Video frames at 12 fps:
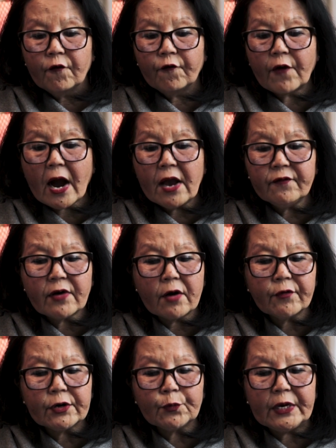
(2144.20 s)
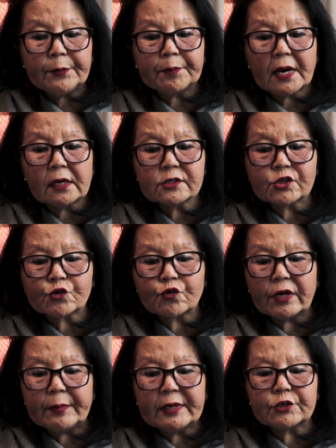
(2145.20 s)
500 wheat plants
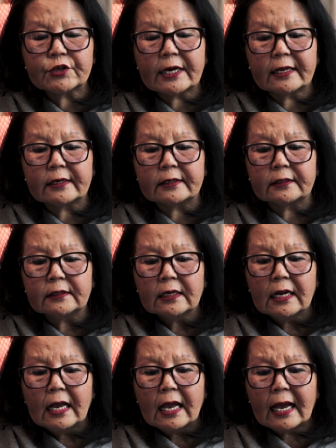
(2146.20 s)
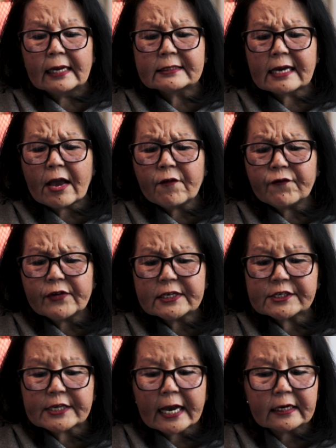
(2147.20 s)
screaming together, and every
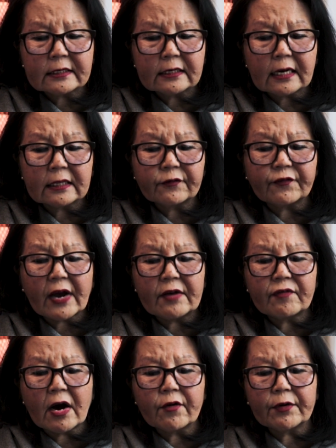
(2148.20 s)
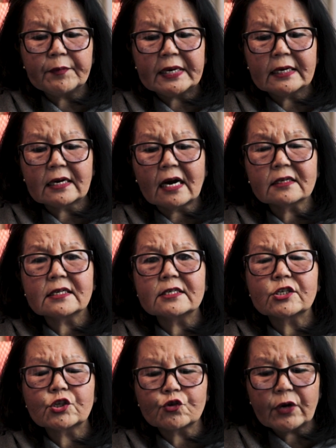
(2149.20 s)
second another 500 being cut and
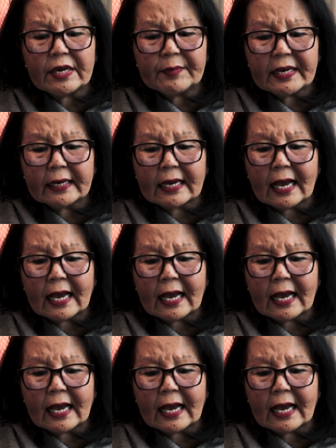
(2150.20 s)
screaming.